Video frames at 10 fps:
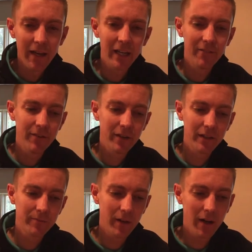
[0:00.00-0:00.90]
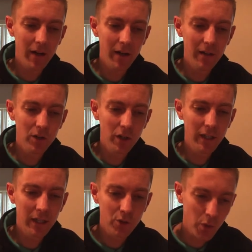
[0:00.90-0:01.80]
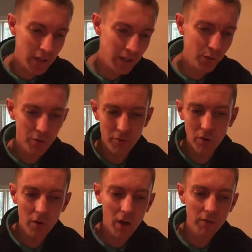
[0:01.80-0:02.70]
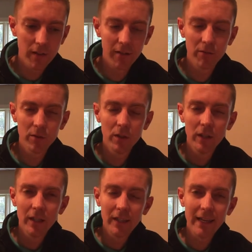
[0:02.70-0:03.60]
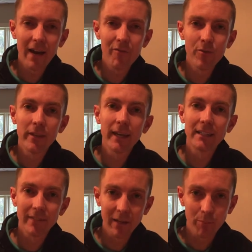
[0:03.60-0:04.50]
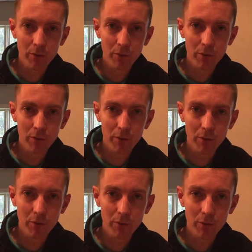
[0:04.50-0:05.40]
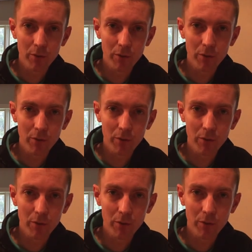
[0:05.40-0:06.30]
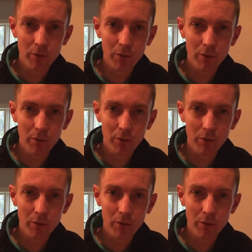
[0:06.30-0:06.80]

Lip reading: And if you're looking to join into a full golf level, you have through the end of April. We give you 10% if you upgrade. If this is your